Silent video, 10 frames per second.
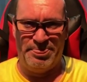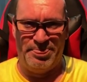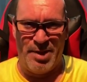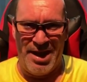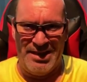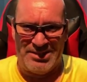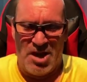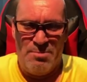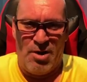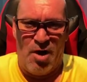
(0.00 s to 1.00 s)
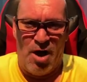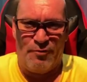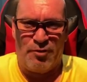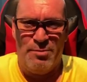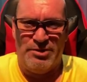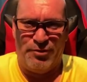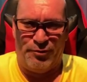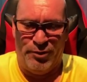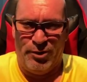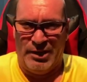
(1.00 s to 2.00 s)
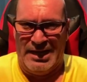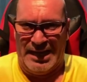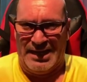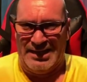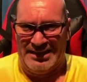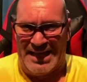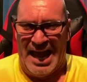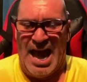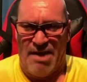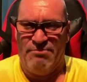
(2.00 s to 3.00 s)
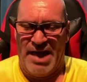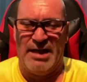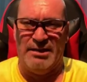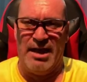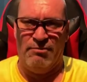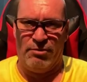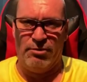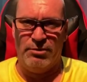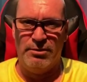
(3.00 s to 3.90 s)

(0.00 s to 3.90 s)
then it's going to be hard for me to feel like they have that level.